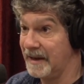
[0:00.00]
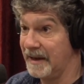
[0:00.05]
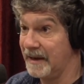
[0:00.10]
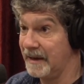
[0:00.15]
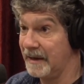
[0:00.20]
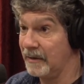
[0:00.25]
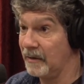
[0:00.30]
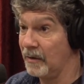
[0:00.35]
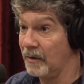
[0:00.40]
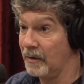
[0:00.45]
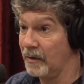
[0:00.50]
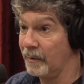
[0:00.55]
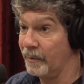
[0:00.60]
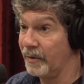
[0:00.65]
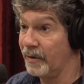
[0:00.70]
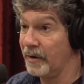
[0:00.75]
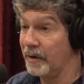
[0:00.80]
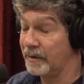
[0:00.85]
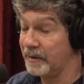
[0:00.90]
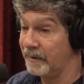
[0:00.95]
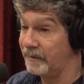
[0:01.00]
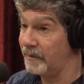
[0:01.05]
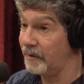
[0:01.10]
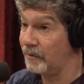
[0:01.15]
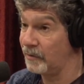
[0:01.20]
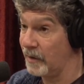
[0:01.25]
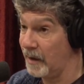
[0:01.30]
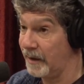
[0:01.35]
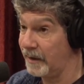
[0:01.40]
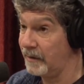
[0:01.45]
any longer productive to
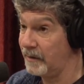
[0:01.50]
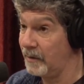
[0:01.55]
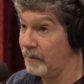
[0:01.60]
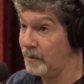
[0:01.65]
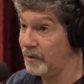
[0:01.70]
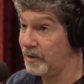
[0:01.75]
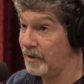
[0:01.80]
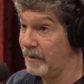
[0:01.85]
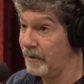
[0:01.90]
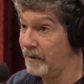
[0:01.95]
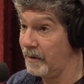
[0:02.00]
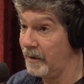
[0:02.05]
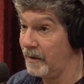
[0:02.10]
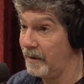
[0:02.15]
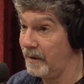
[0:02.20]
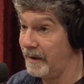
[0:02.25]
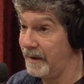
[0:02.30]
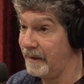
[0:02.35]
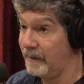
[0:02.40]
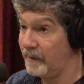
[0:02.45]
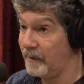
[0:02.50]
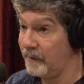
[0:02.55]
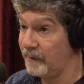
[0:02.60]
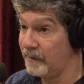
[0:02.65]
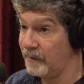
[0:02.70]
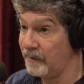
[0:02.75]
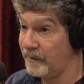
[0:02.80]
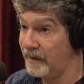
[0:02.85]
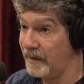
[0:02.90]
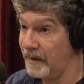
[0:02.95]
try to do what your
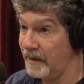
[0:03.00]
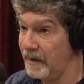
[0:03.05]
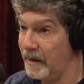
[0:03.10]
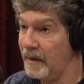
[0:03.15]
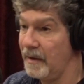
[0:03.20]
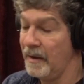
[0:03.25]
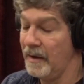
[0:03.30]
ancestors did,